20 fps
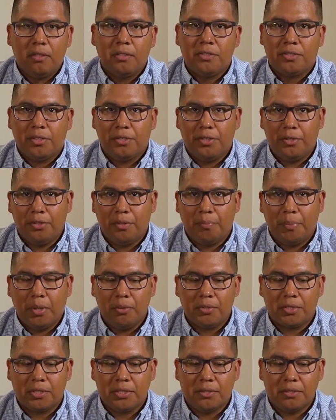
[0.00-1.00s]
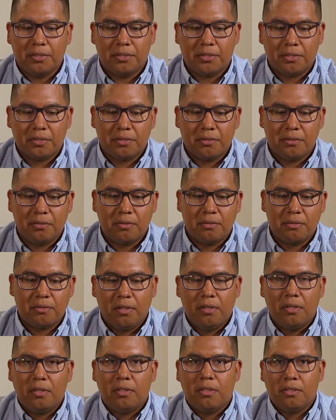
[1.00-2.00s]
to do the postings.
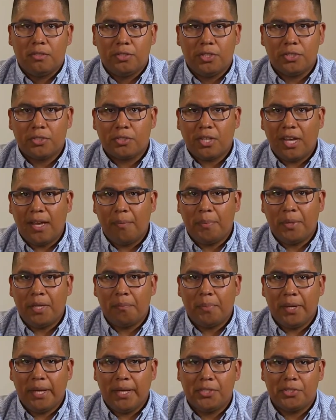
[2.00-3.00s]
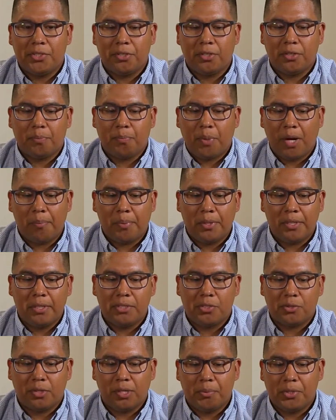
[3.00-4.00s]
Just copy and paste your property
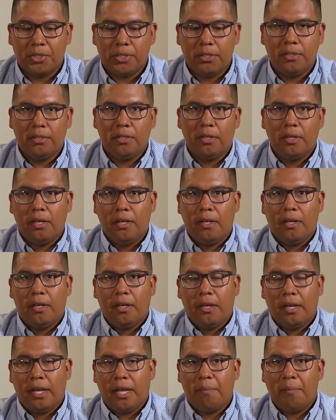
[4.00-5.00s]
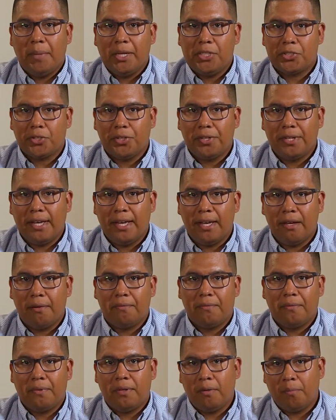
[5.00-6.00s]
description and make sure you
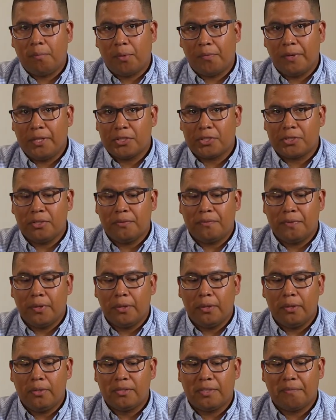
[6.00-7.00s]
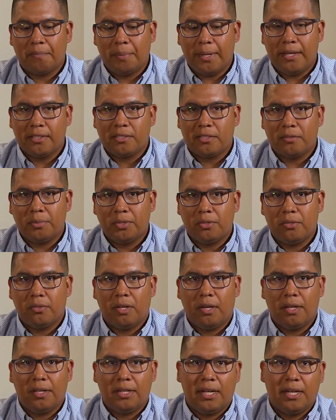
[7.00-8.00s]
have professional photos, if possible,
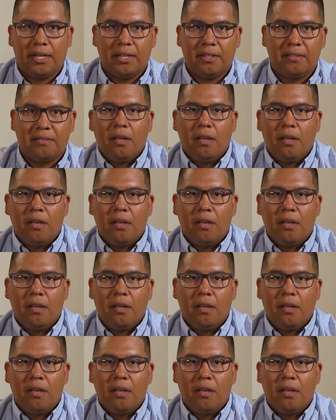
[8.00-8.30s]
online.